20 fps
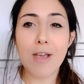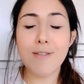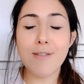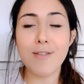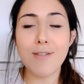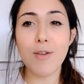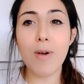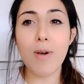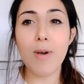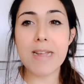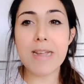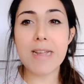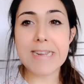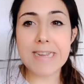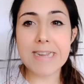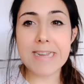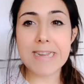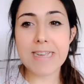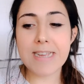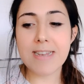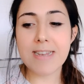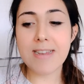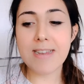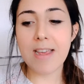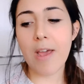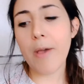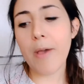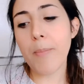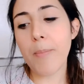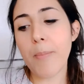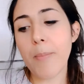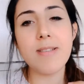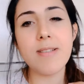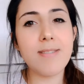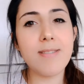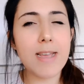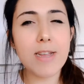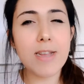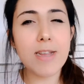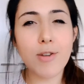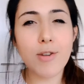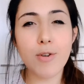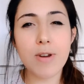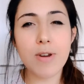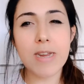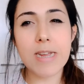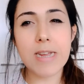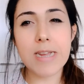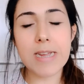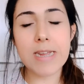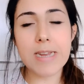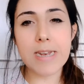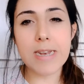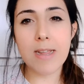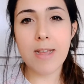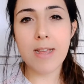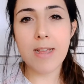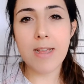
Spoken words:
So I needed a sage green